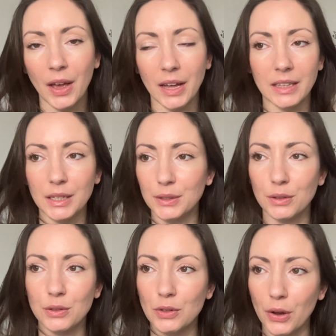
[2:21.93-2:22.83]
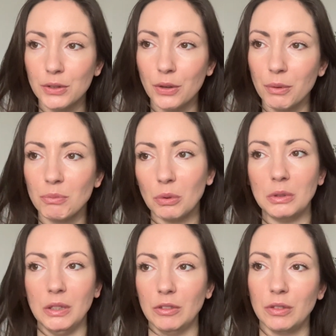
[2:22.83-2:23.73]
I think it's so
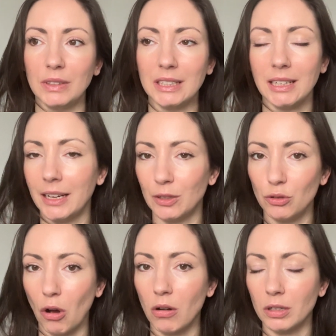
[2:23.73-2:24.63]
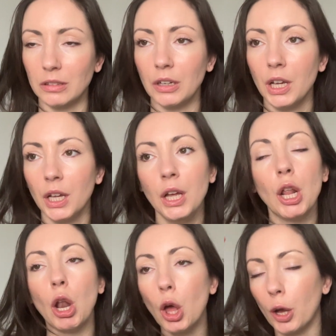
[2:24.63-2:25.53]
important to really take stock and
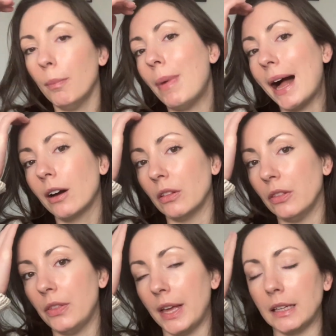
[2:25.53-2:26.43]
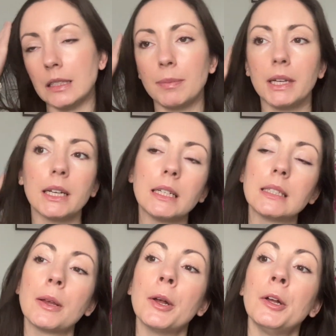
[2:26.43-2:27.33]
look back on things
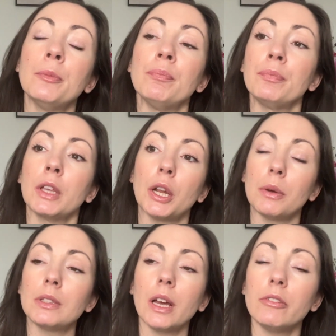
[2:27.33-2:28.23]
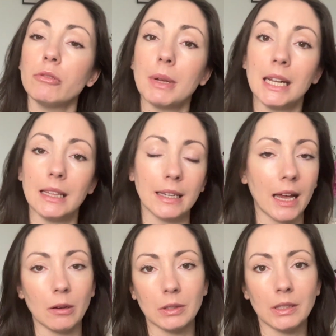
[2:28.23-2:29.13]
because, aside from anything
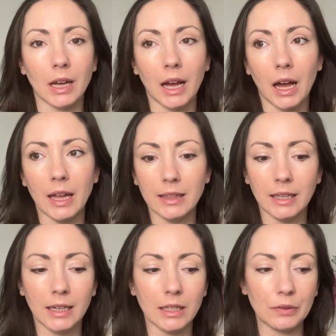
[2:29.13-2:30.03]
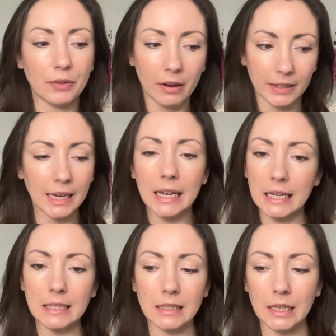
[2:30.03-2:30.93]
else, I think it's very
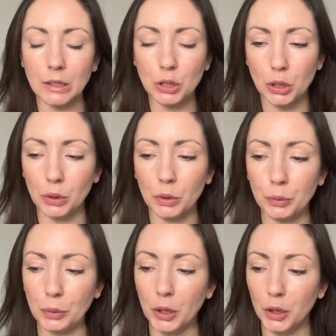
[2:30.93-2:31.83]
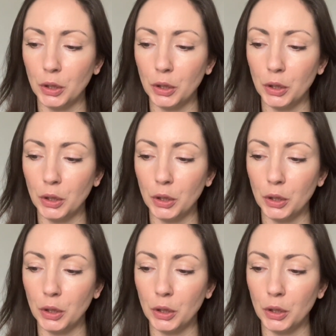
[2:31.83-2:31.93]
easy to